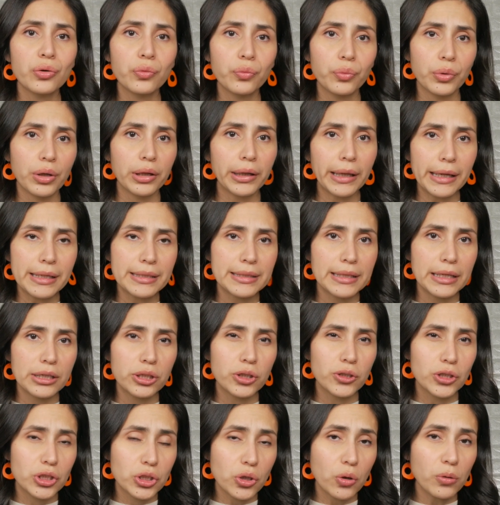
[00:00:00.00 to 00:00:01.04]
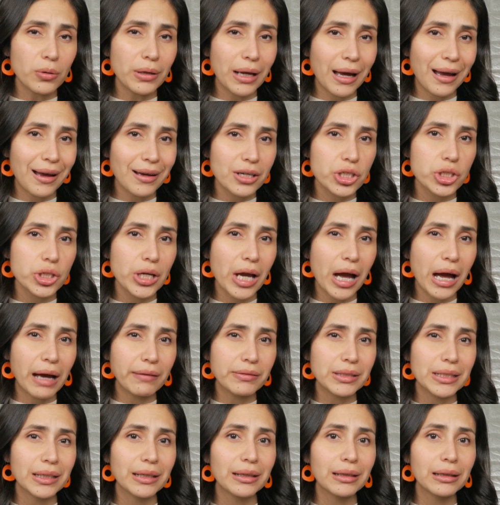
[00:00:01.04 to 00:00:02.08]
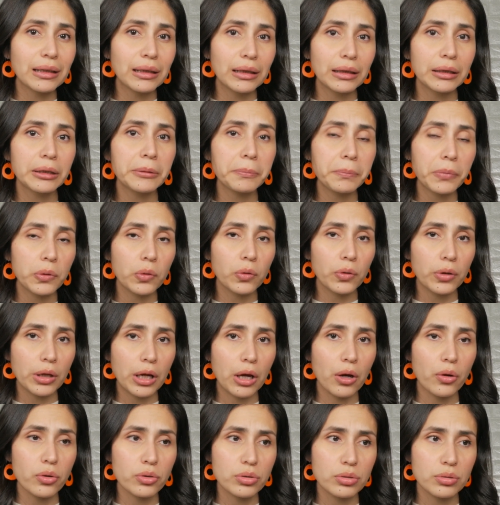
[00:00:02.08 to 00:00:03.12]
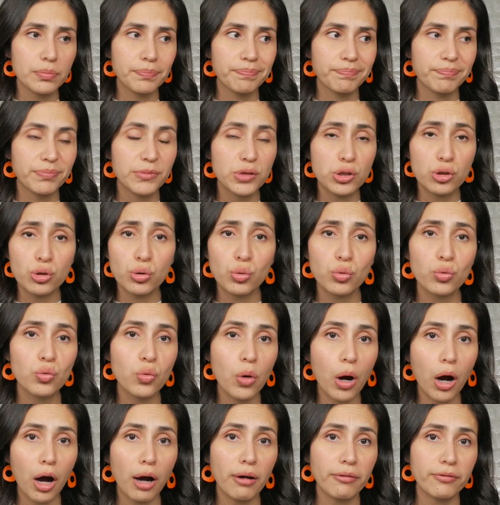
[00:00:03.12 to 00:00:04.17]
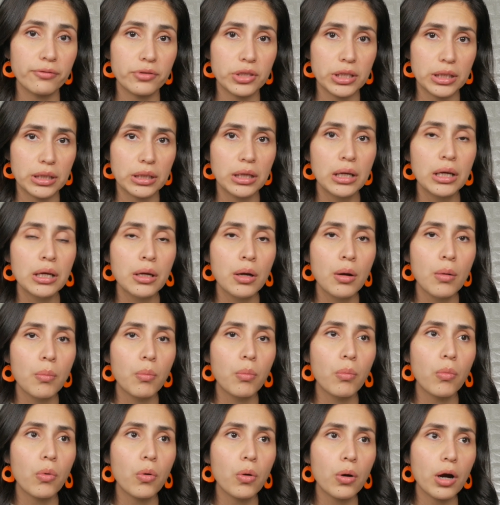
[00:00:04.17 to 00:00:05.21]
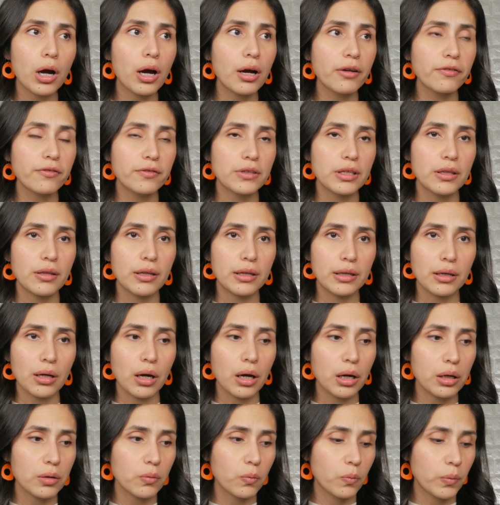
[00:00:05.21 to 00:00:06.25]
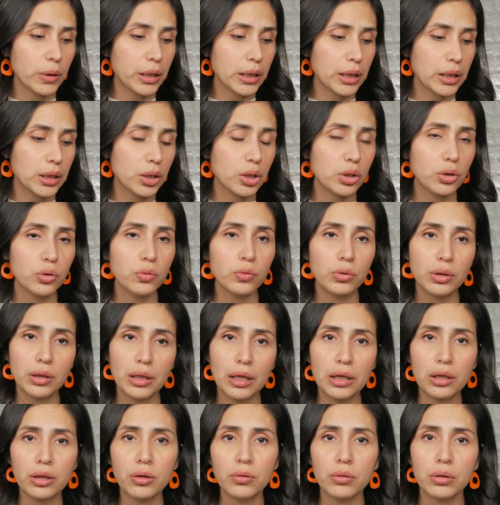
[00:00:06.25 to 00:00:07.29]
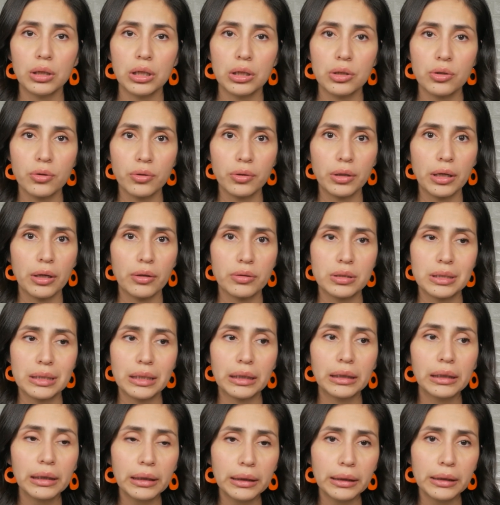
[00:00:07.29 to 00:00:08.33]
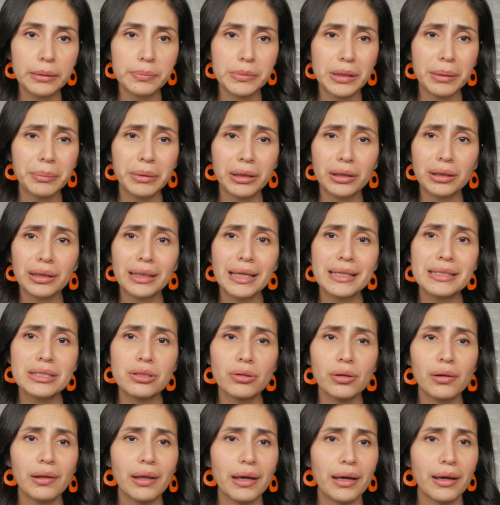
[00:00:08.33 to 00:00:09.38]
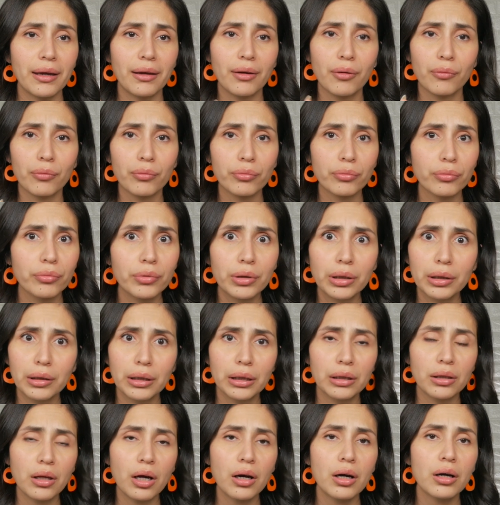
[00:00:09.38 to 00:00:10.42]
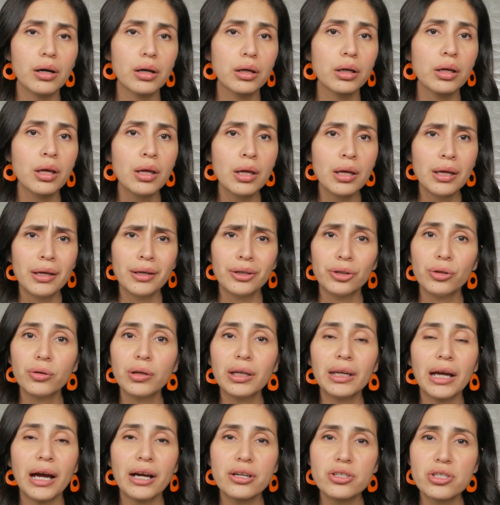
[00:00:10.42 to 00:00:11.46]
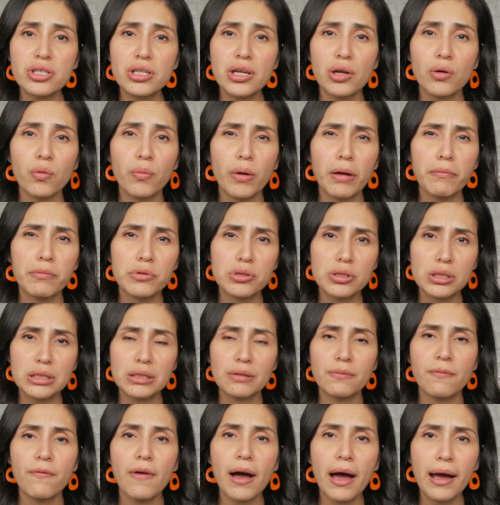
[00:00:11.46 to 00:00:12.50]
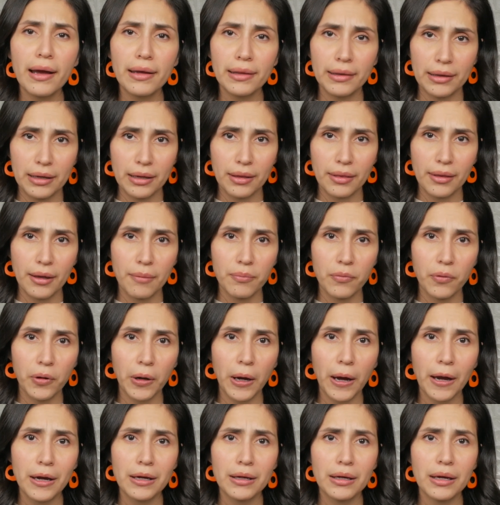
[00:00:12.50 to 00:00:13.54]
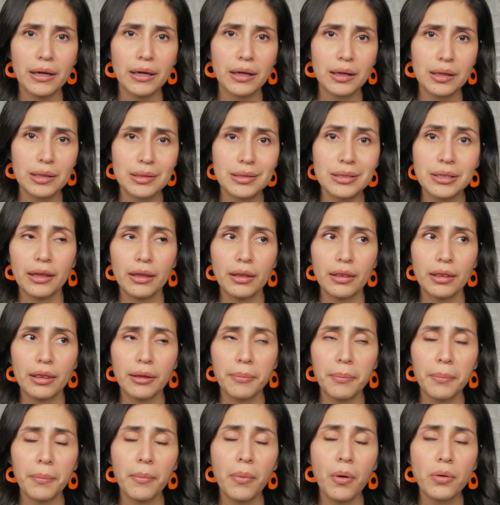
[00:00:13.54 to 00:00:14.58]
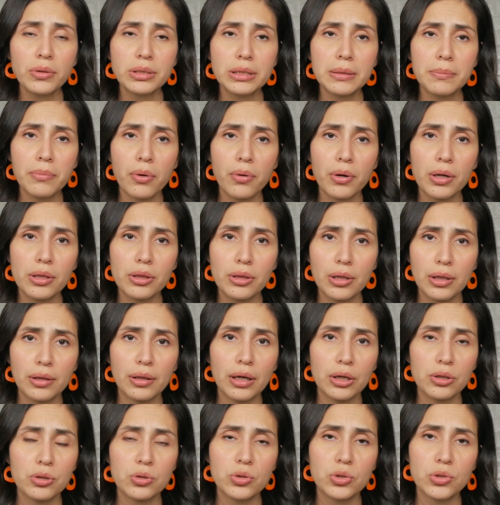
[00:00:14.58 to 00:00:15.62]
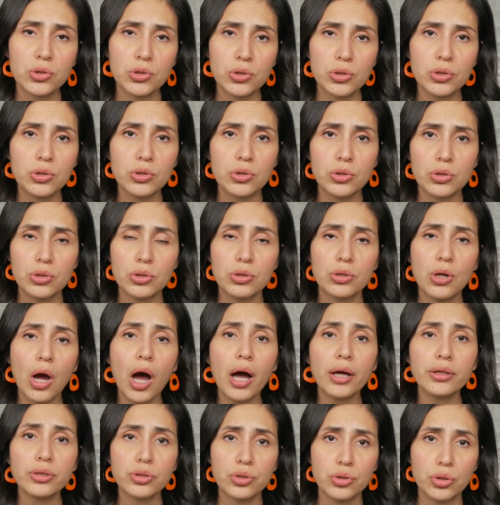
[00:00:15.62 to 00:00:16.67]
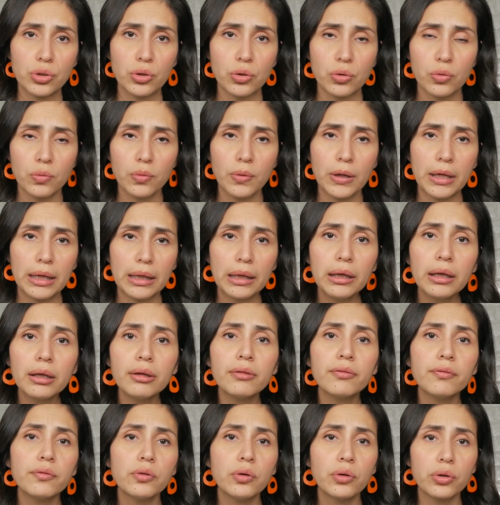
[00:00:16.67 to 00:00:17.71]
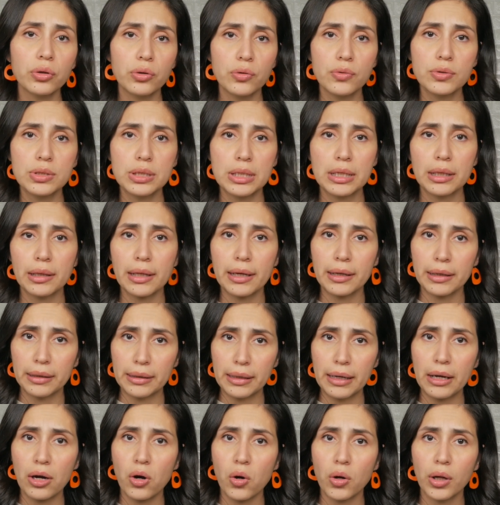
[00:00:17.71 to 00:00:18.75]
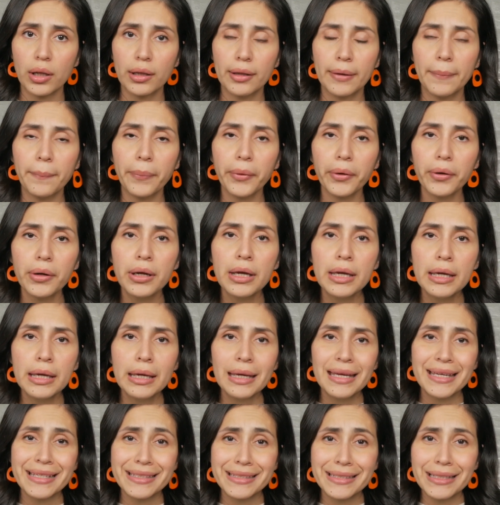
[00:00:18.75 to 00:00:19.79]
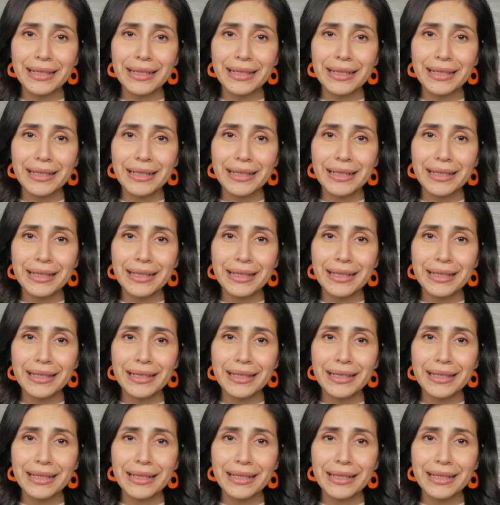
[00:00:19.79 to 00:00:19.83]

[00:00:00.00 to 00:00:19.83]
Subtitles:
realize that you don't actually have to clip your nails too often. More often than not, when you think you need your nails clipped, unless they're like really long, you can actually get away with just filing them, okay? And the most important thing that you should not do if you're using like a nail clipper is to